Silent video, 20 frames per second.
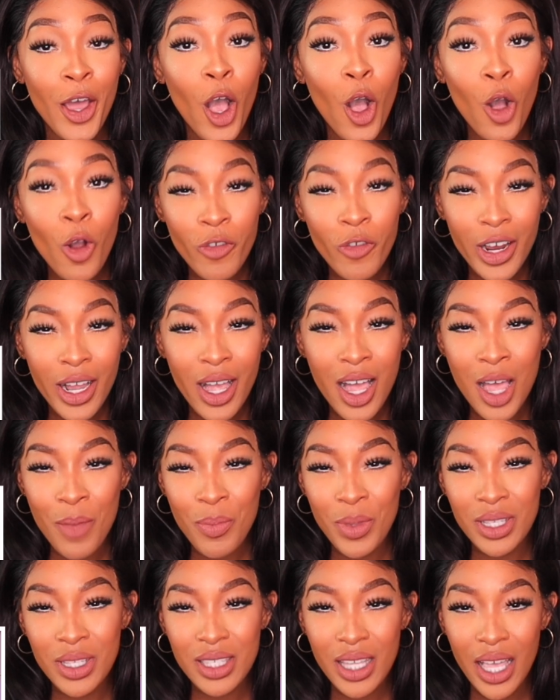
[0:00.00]
to
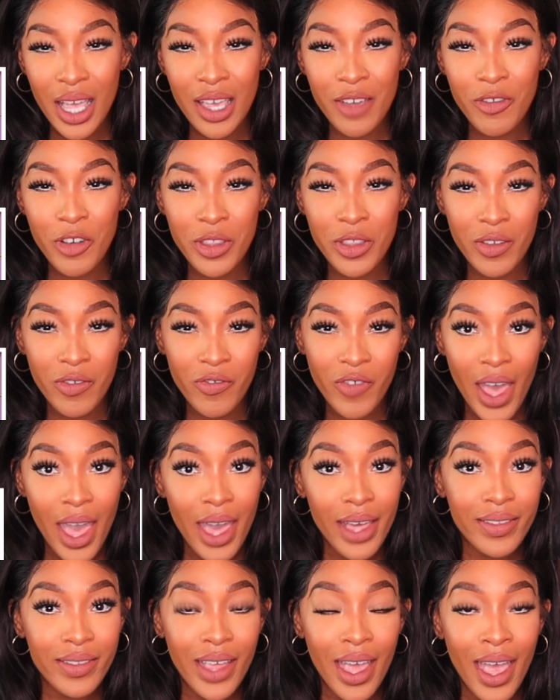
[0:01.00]
overcompensate for the
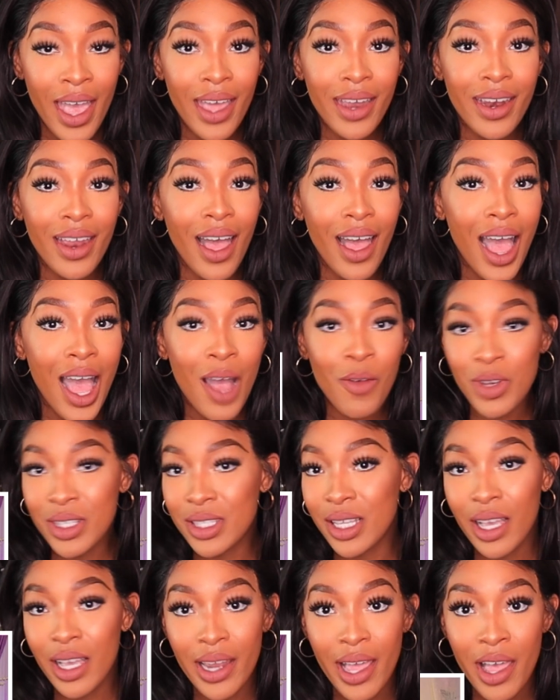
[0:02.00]
fact that I
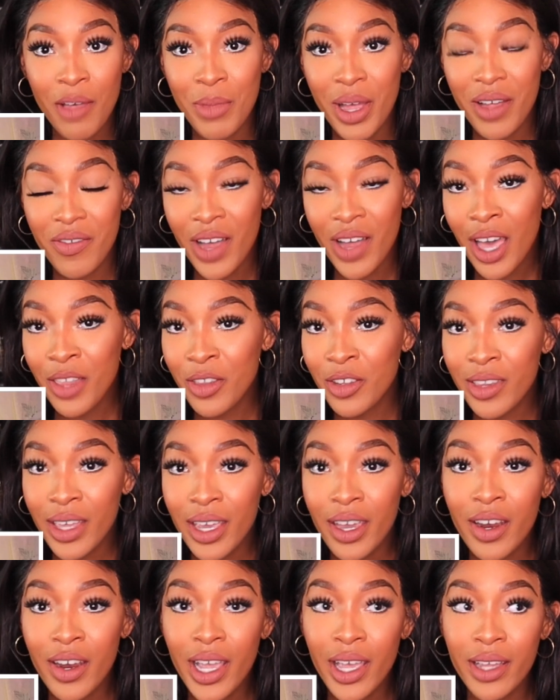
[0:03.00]
wasn't gonna have my father
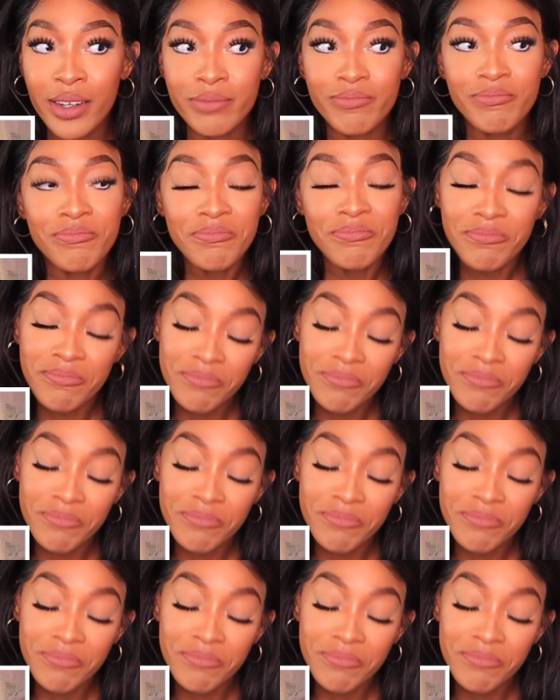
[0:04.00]
there. And